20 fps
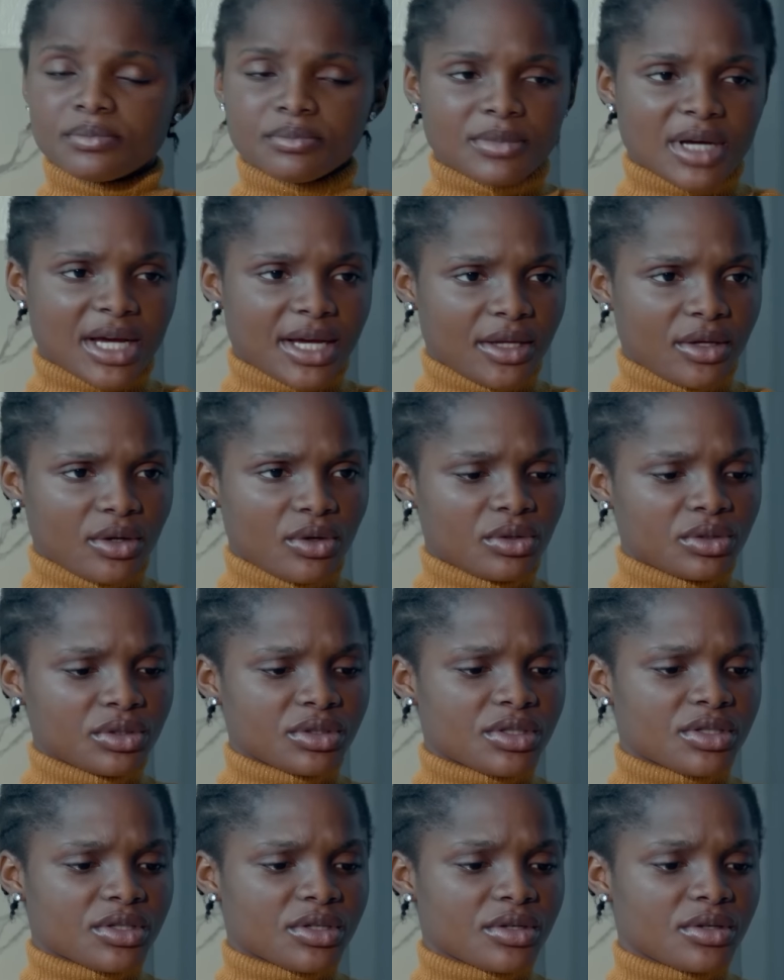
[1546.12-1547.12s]
My
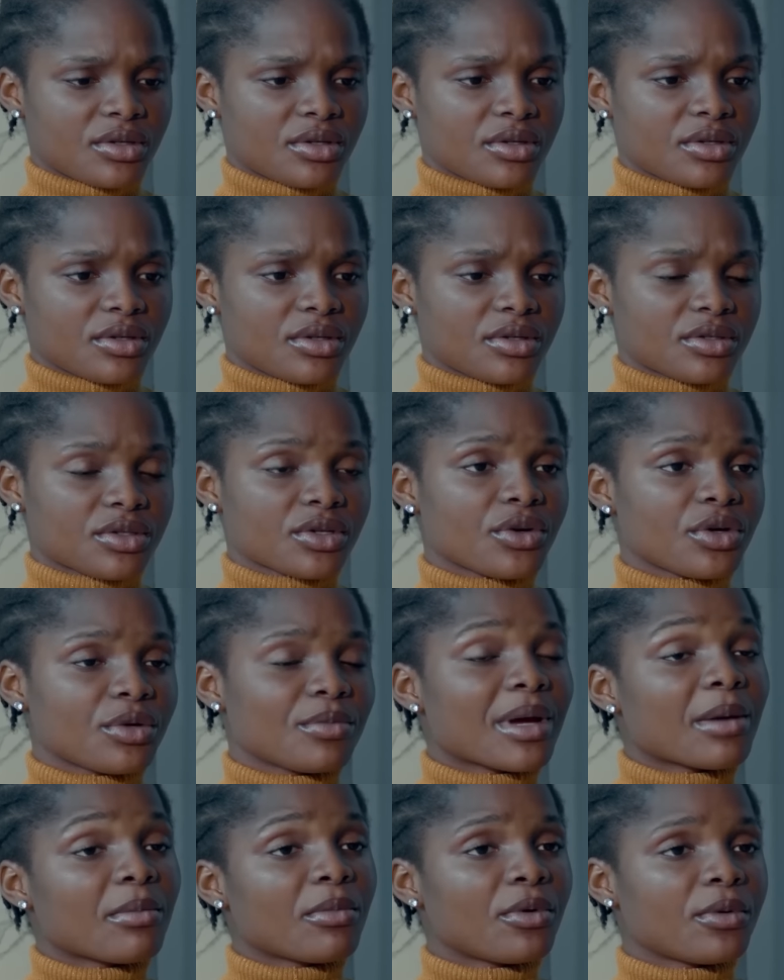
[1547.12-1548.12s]
aunt. Sorry,
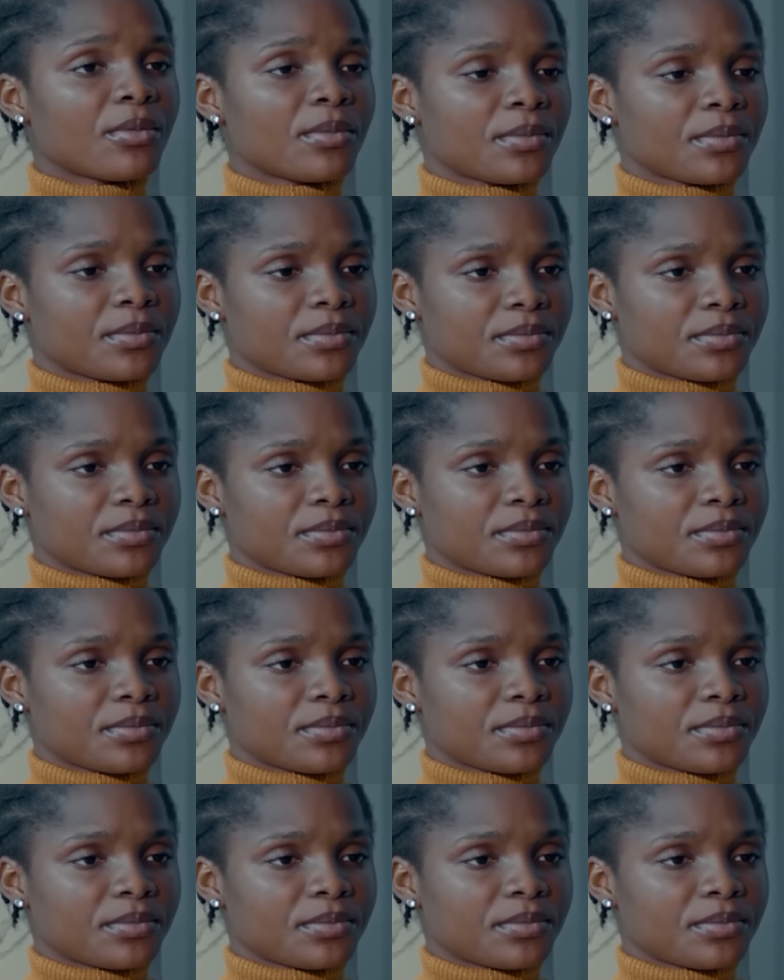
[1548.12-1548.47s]
my mom.